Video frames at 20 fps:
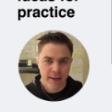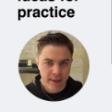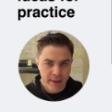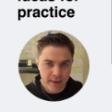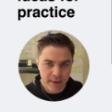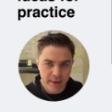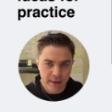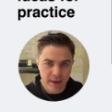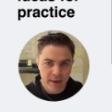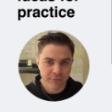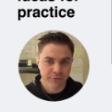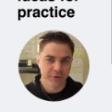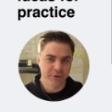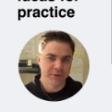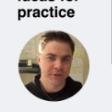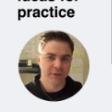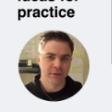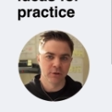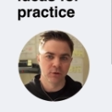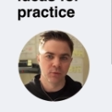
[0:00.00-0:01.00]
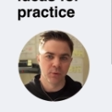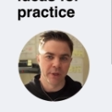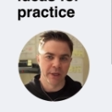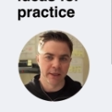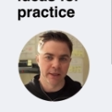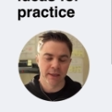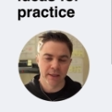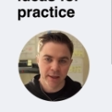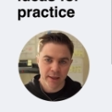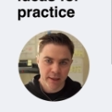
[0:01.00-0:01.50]
every single
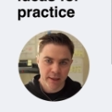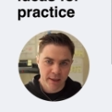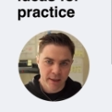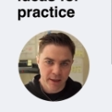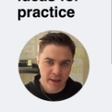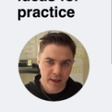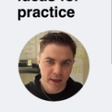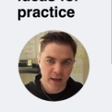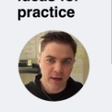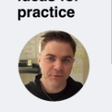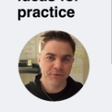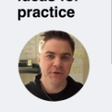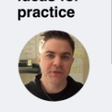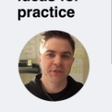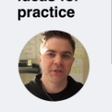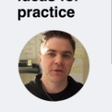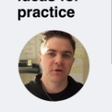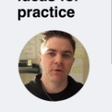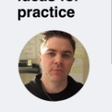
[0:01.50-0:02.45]
week, every single